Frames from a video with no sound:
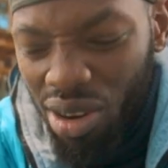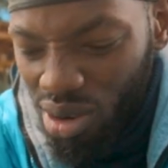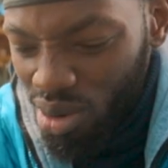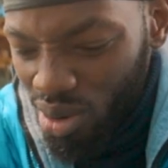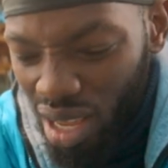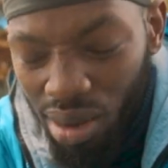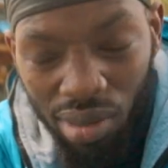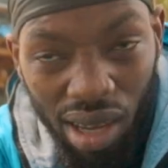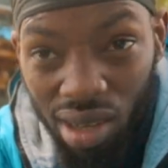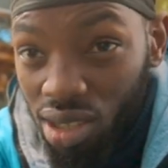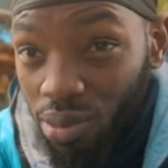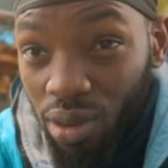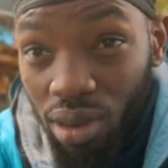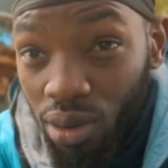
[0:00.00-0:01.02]
I don't know why I'm
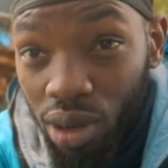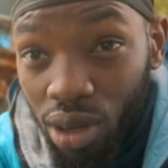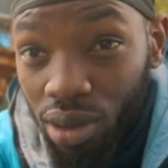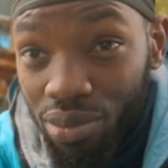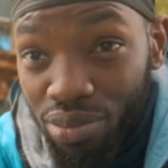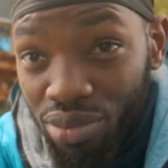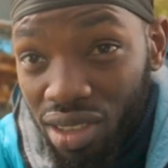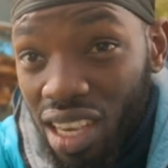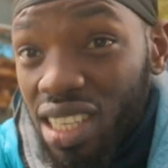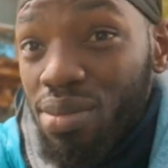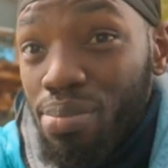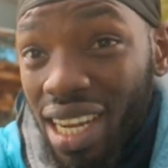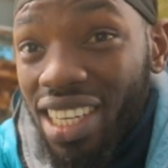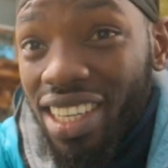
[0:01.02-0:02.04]
on top of the wall,
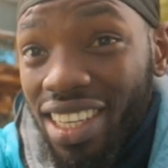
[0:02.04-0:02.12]
just